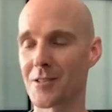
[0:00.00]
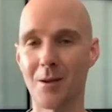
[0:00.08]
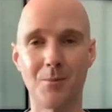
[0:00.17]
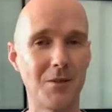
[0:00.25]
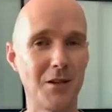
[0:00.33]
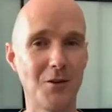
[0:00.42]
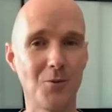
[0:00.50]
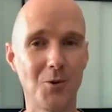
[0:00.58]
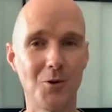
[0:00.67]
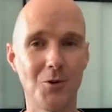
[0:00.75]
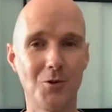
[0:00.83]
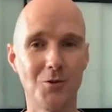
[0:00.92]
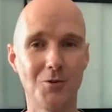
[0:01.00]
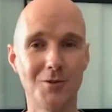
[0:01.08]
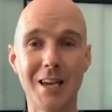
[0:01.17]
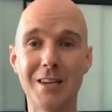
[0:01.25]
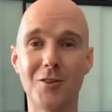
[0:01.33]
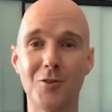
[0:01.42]
something will
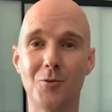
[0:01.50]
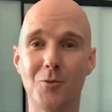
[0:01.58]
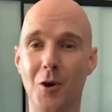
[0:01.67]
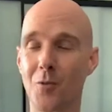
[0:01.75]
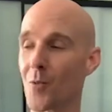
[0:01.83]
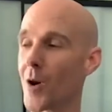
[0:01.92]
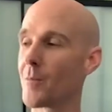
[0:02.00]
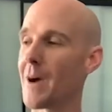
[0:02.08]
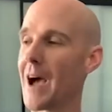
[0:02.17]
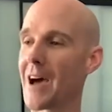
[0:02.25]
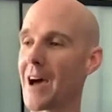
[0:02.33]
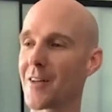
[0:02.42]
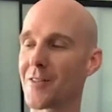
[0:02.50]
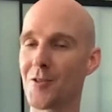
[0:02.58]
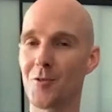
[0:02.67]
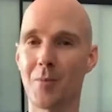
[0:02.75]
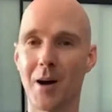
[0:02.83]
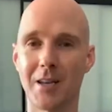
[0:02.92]
take you, on what
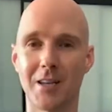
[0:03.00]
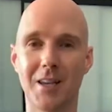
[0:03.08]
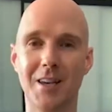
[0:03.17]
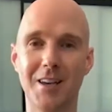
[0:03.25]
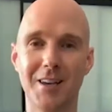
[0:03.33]
path you might